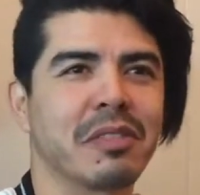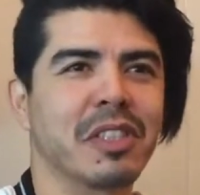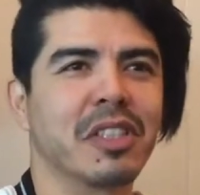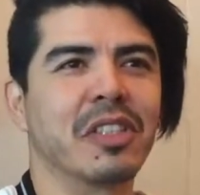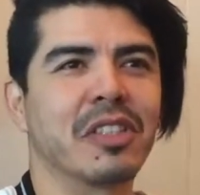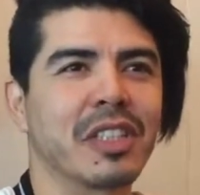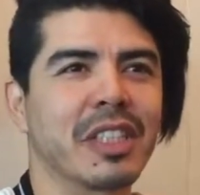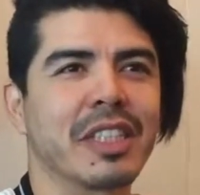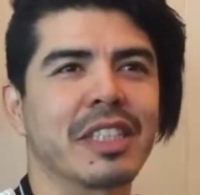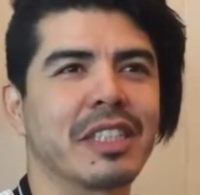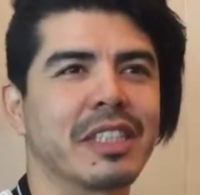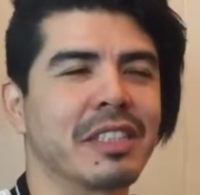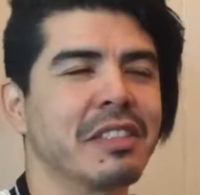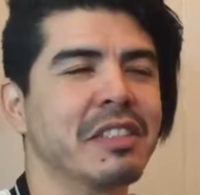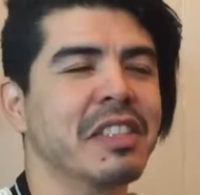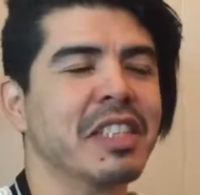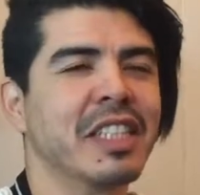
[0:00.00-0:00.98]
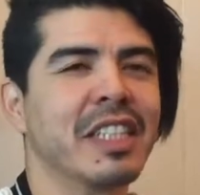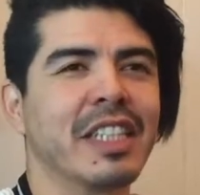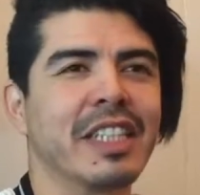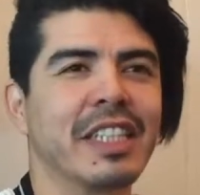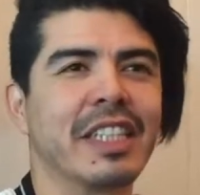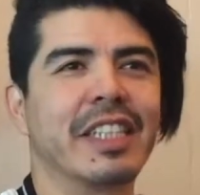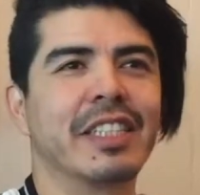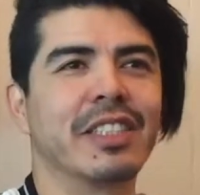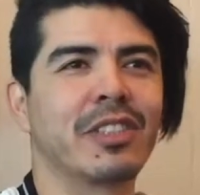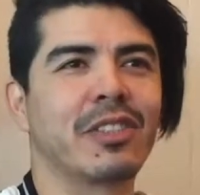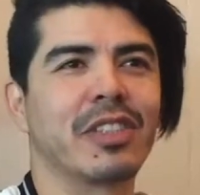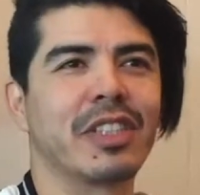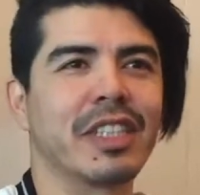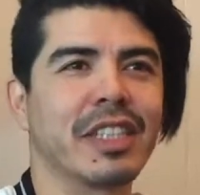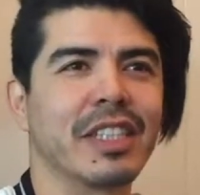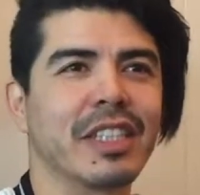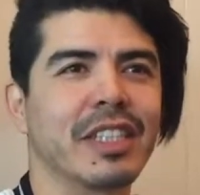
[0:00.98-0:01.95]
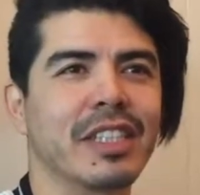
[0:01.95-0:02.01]
I guess, in the
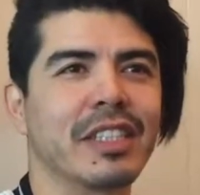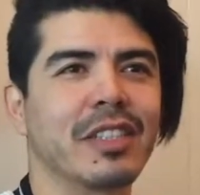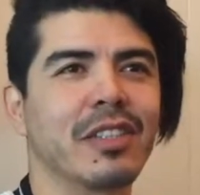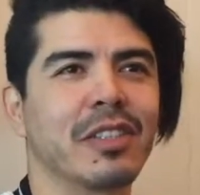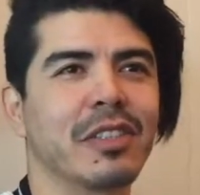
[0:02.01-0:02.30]
industry are,